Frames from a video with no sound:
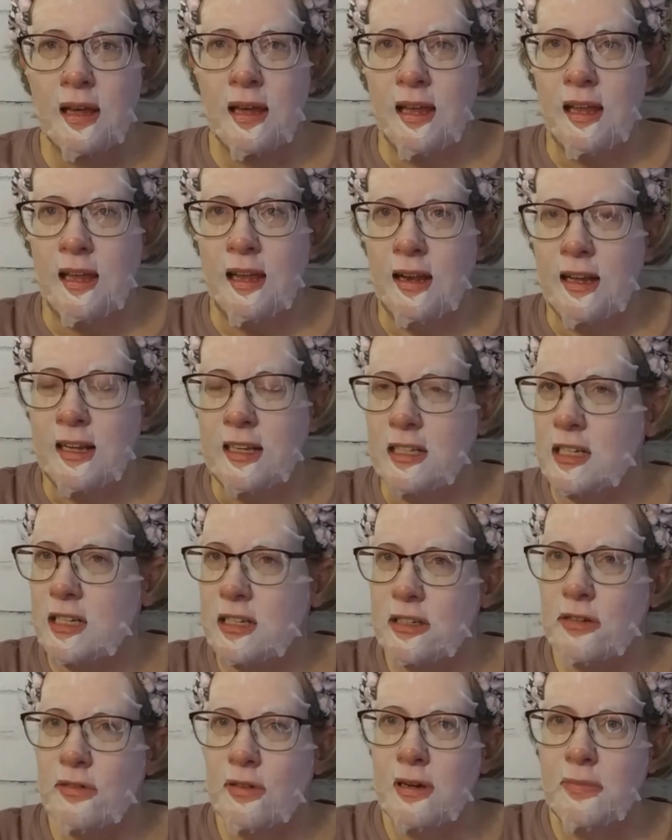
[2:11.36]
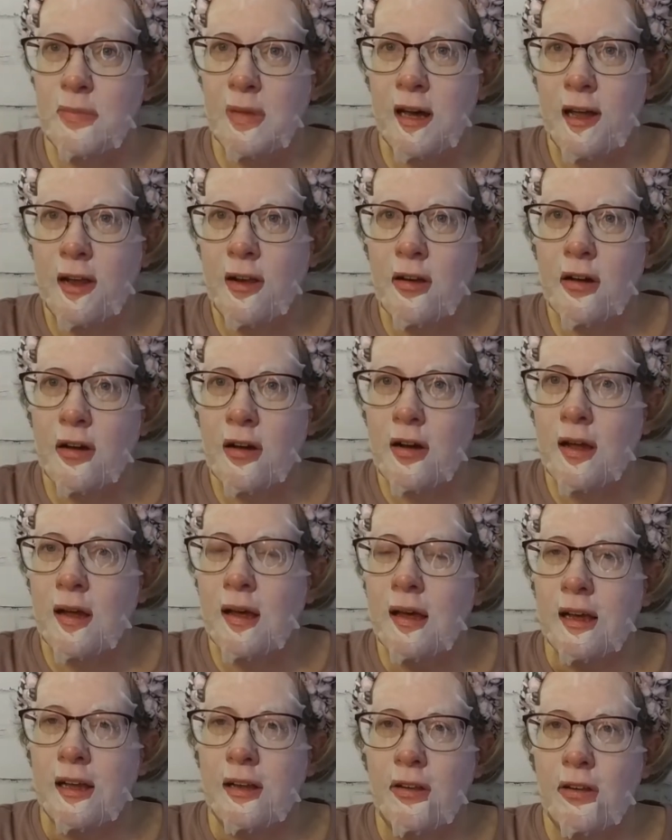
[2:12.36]
And, and just a reminder,
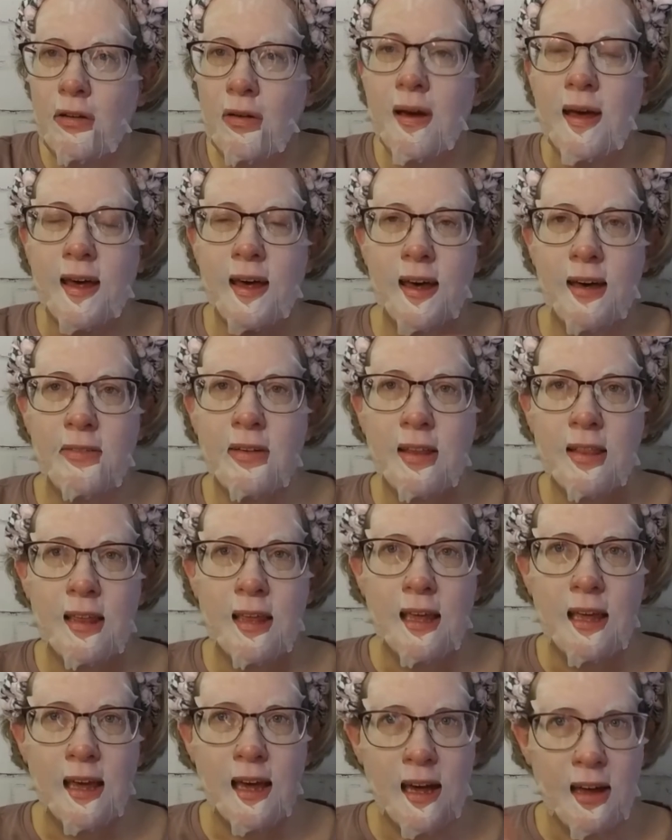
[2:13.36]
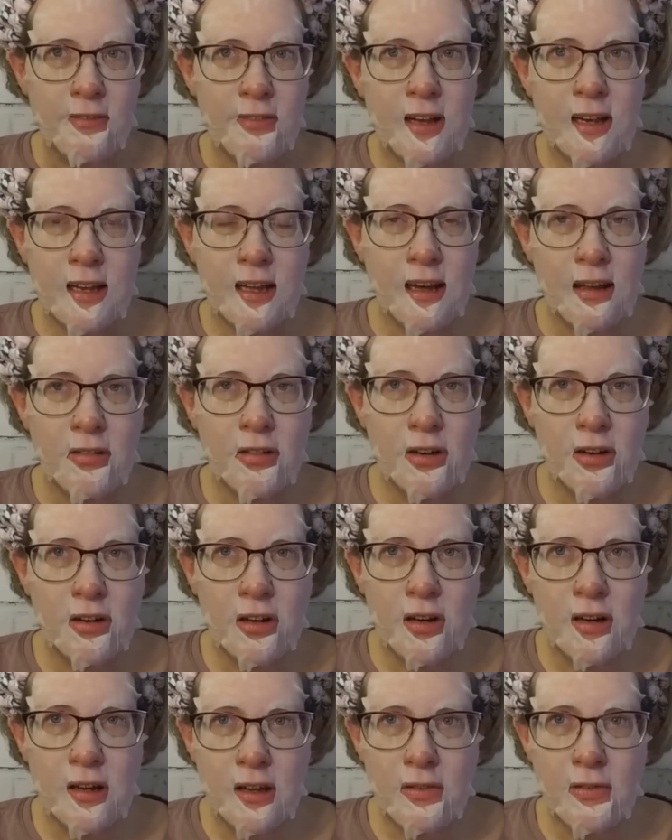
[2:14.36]
I do have the advent
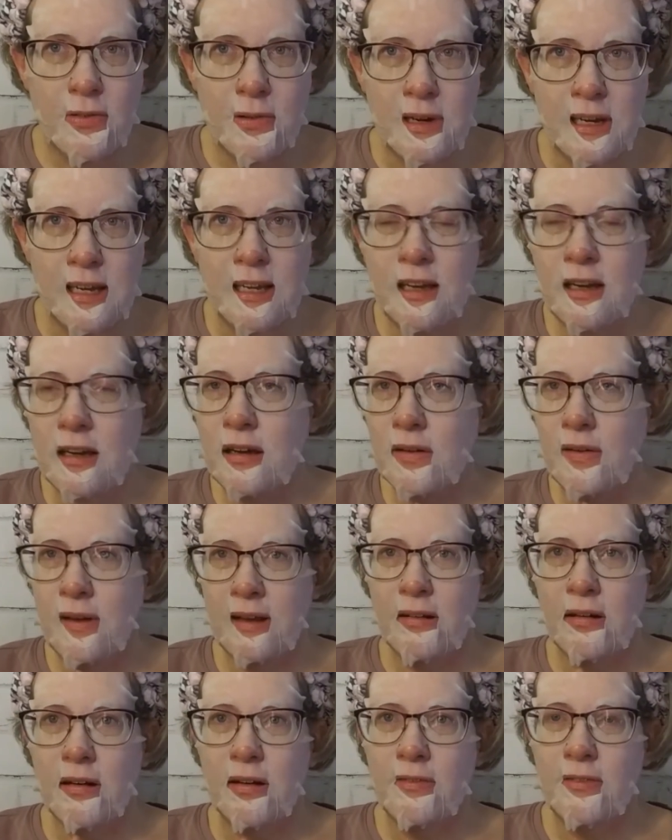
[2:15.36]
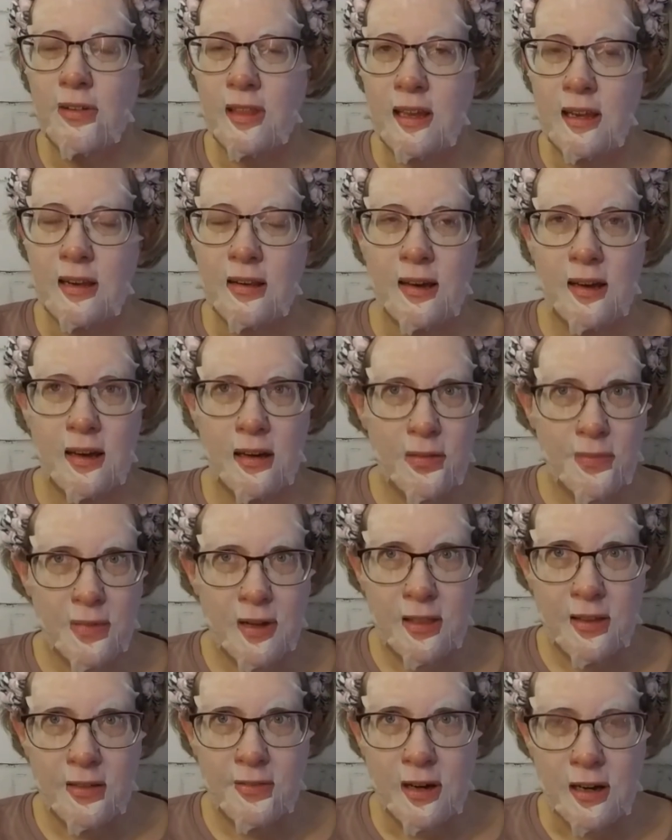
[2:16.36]
calendar giveaway going on for the entire
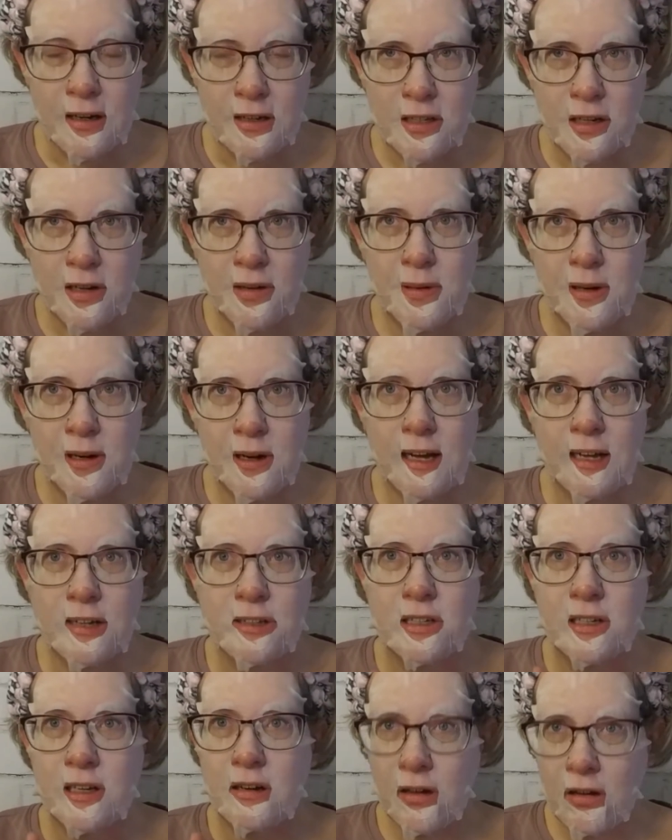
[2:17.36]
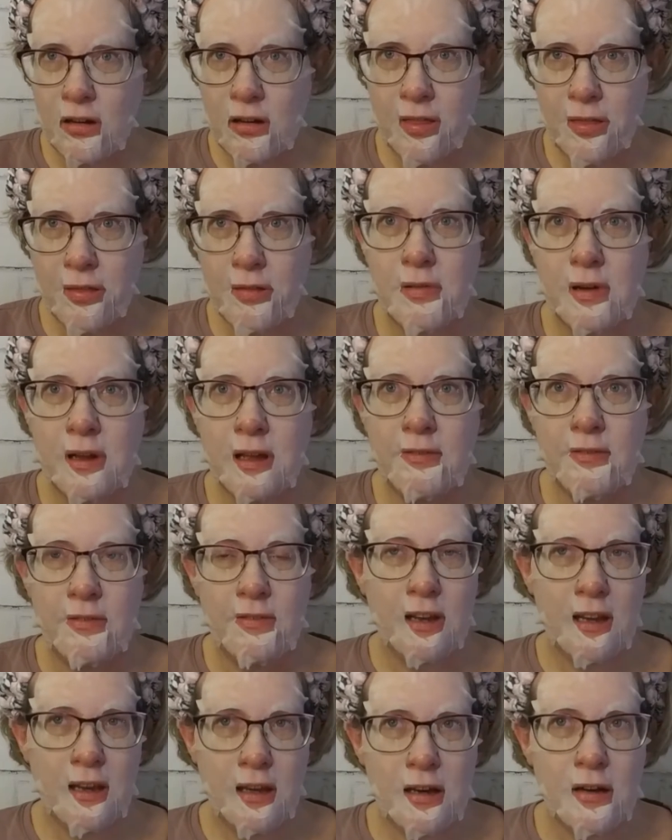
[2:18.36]
month of October. Actually, all three
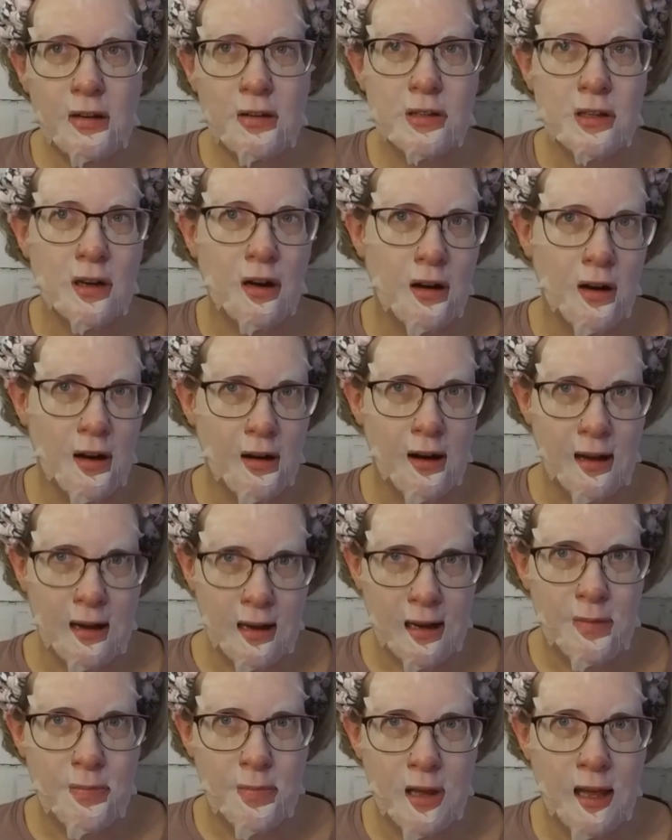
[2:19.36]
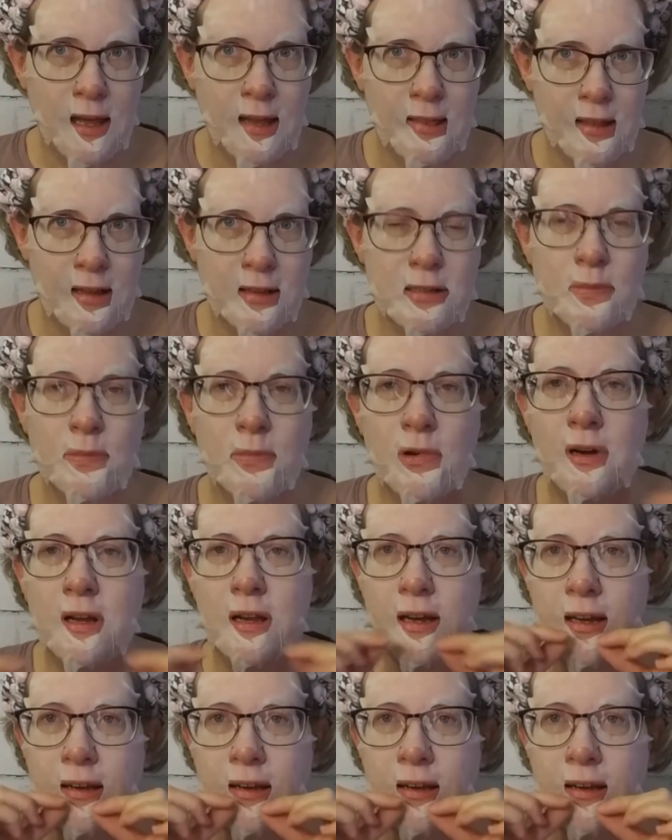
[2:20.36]
videos are up at this point.